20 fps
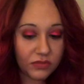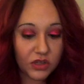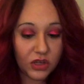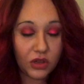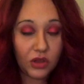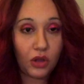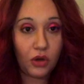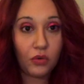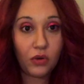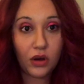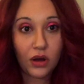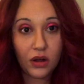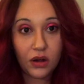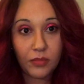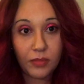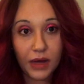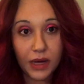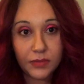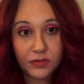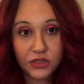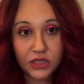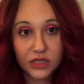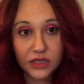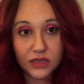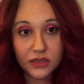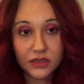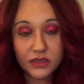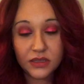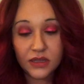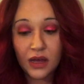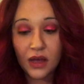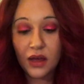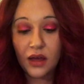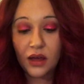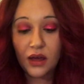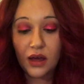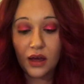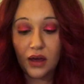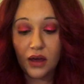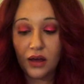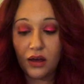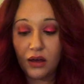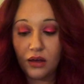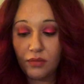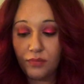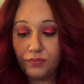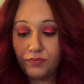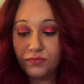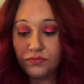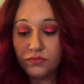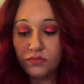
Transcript: low carb options. I'm